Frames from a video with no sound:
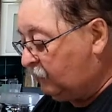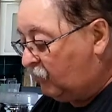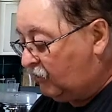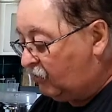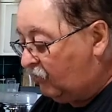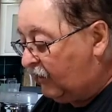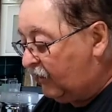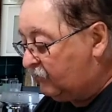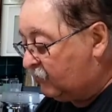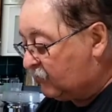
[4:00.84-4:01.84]
going to go
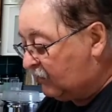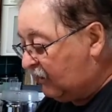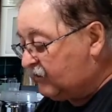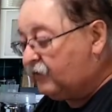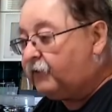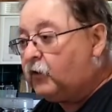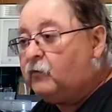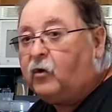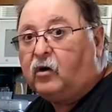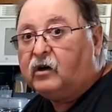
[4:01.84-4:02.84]
ahead and slice a few
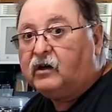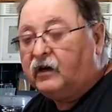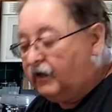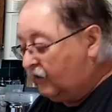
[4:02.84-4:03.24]
more.